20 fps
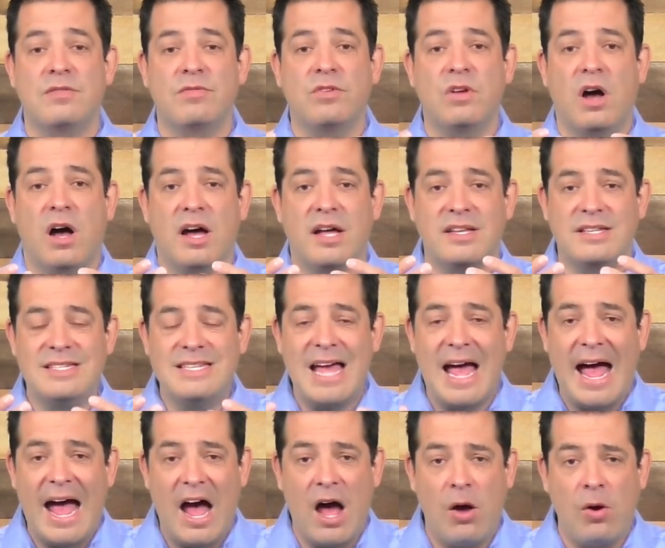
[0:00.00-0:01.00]
of God
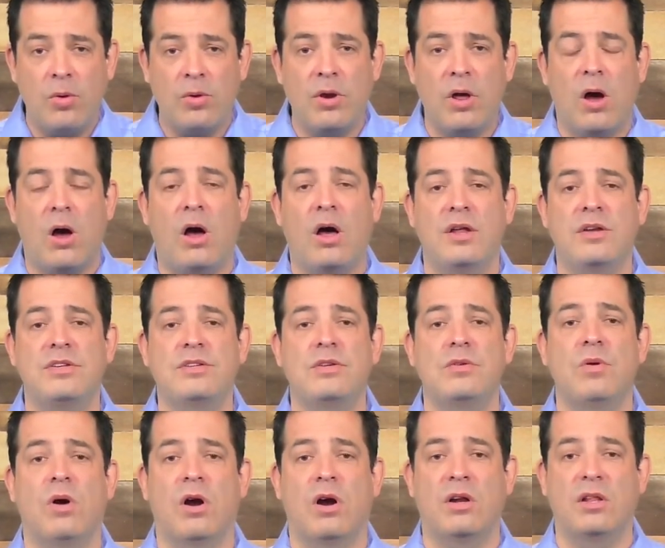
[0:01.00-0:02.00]
down
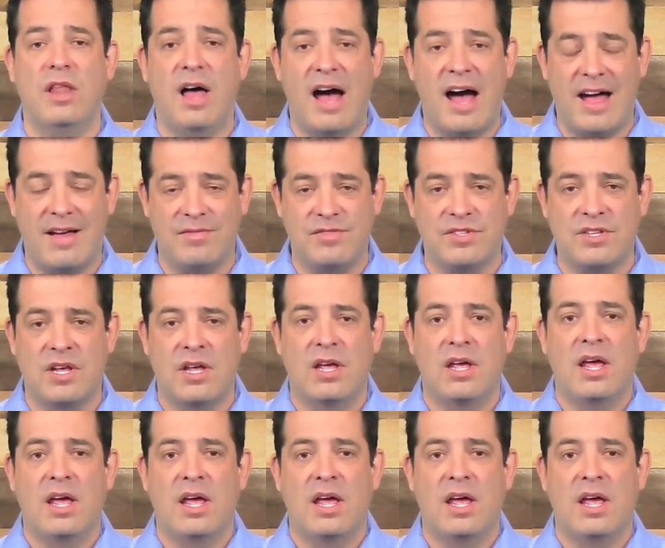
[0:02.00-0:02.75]
onto our lives,